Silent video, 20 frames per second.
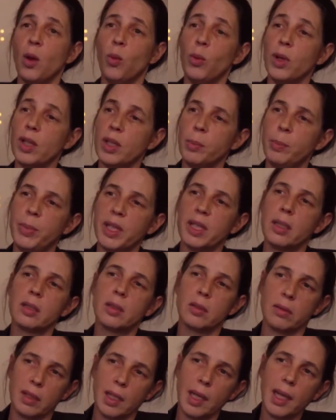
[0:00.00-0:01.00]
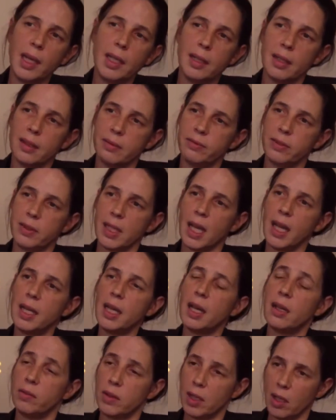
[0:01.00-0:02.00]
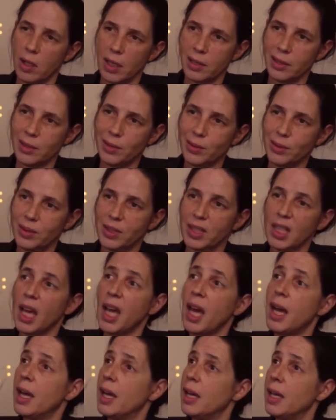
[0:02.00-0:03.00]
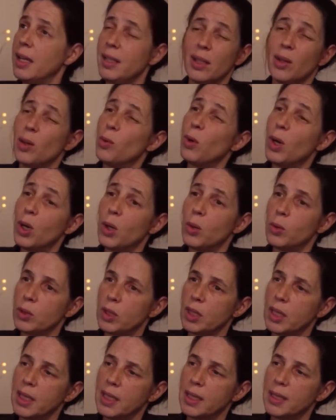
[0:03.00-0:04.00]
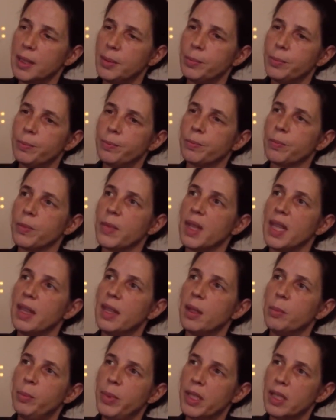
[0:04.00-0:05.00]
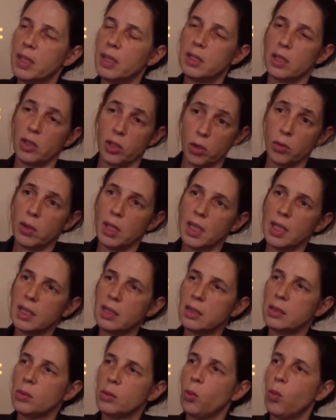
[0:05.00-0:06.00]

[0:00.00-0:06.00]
Will the bill create a flood of lawsuits? No, it won't. The bill does 2 things.